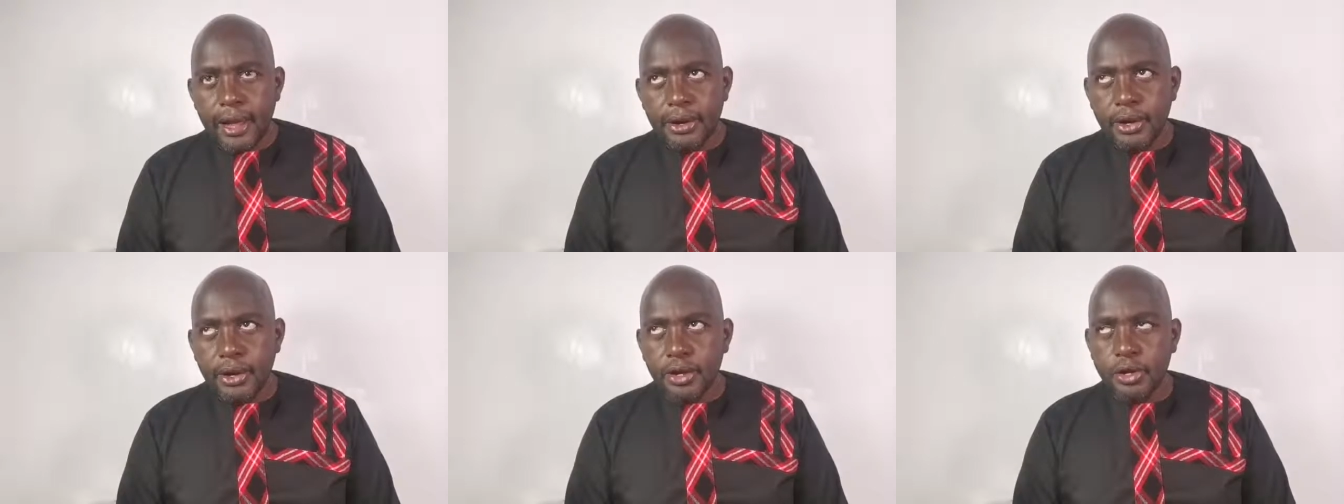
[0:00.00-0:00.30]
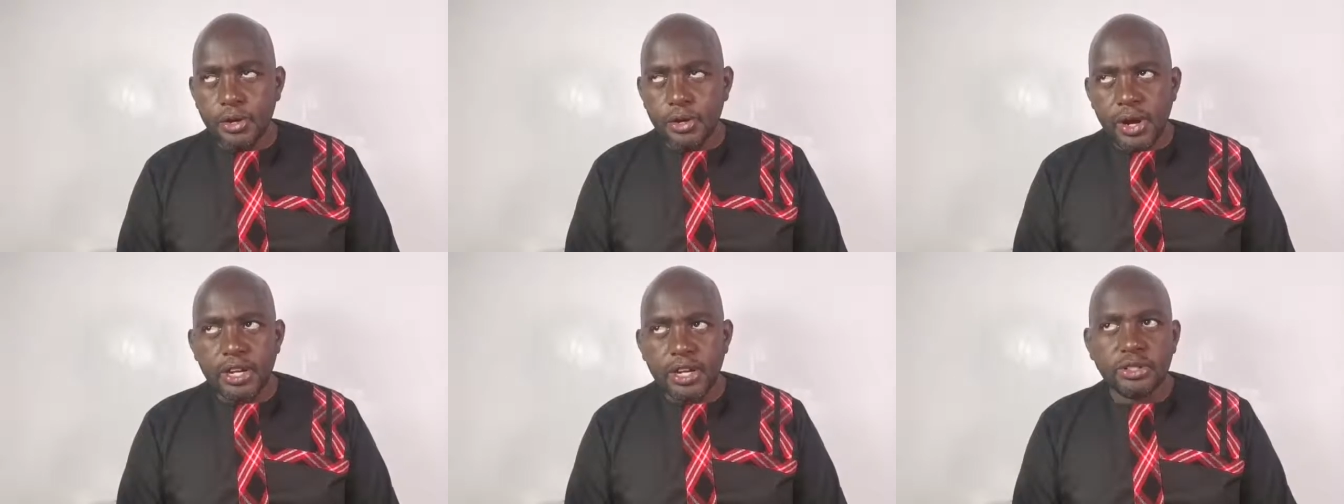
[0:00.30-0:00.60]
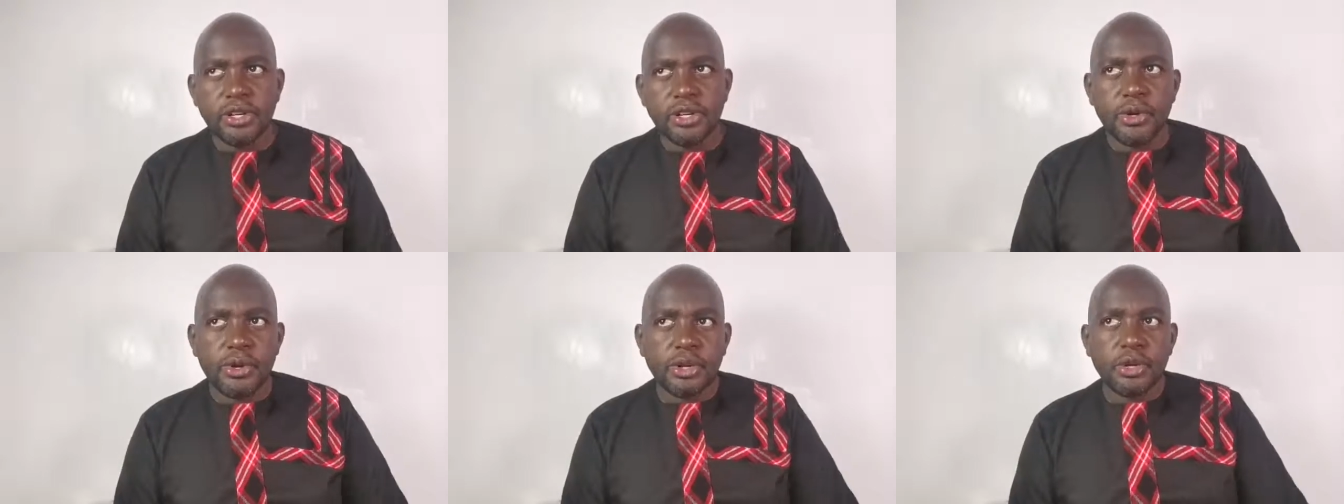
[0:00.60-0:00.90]

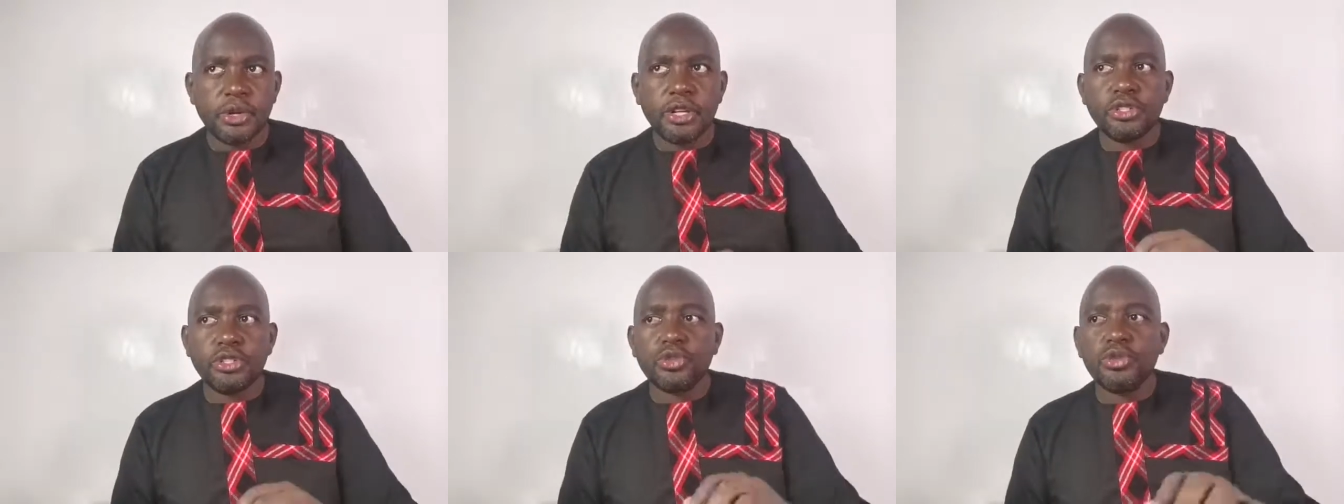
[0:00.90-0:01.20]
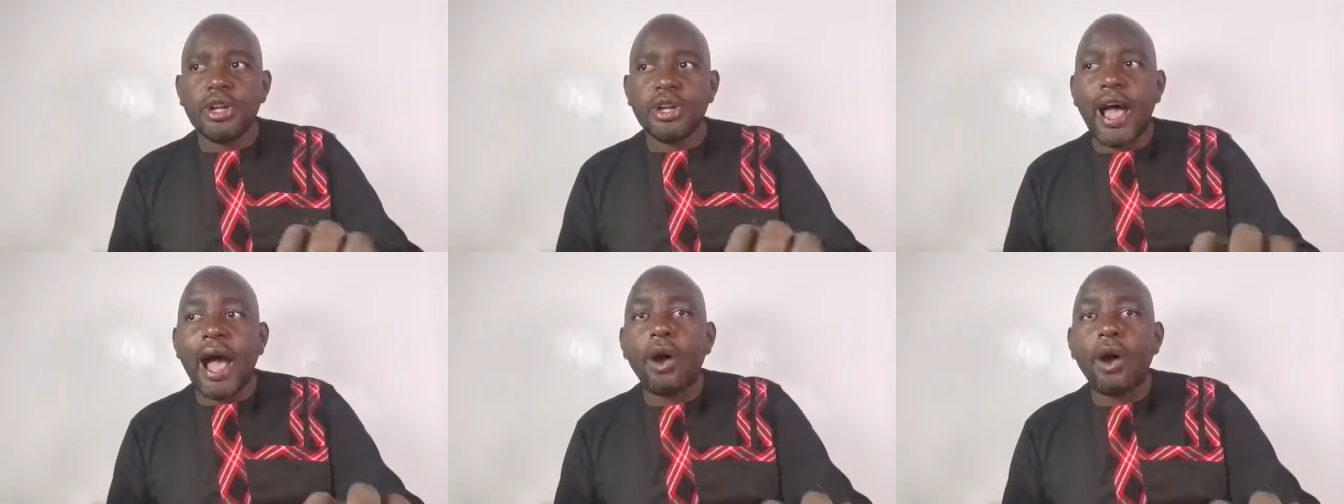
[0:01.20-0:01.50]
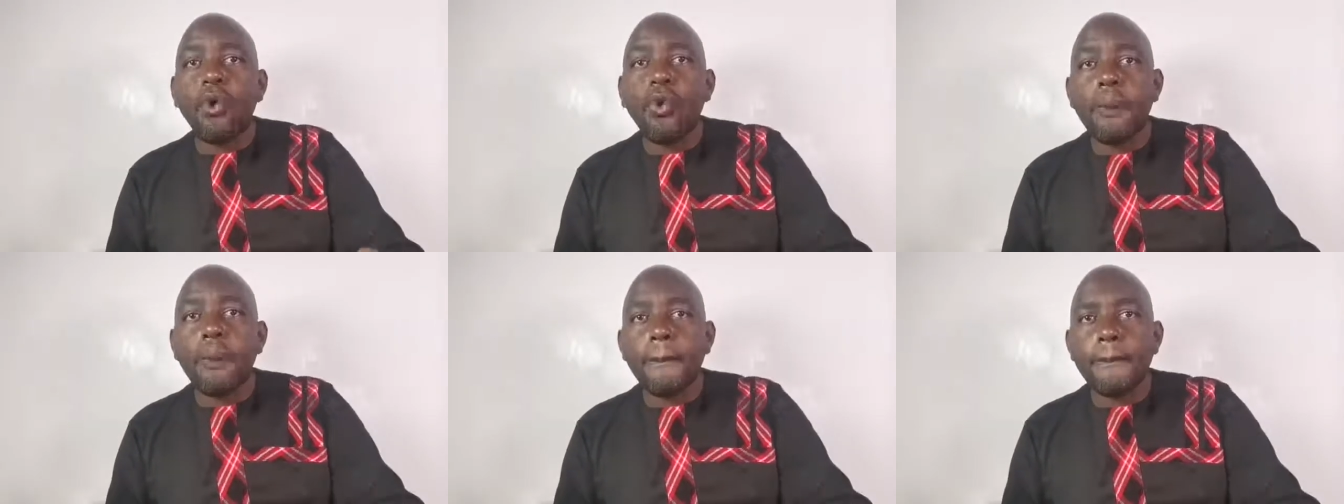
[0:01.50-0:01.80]
Actually, we're going to
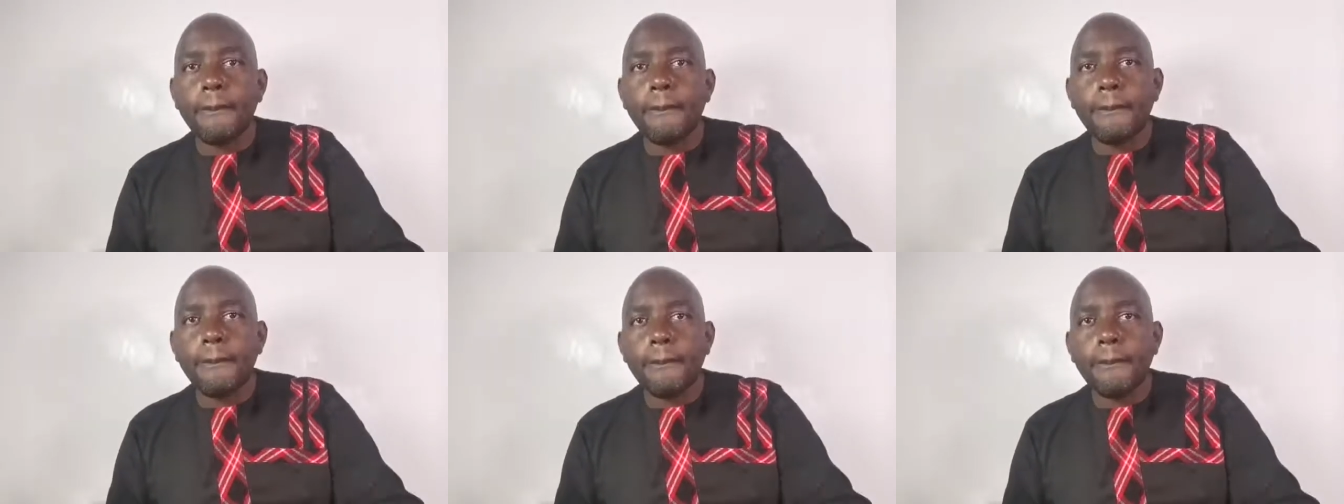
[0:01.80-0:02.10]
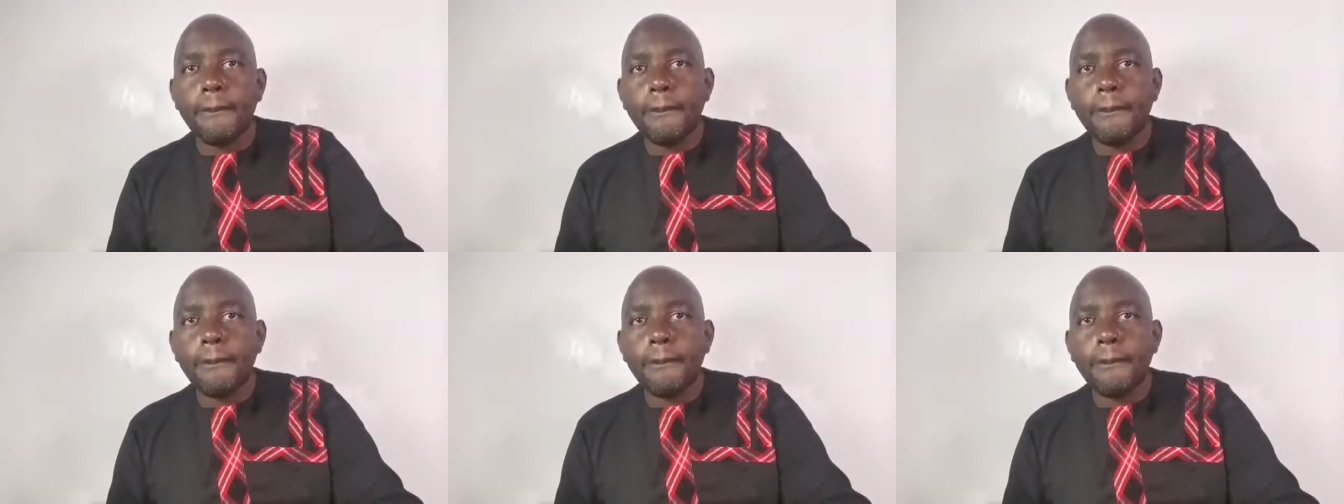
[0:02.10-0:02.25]
Nahum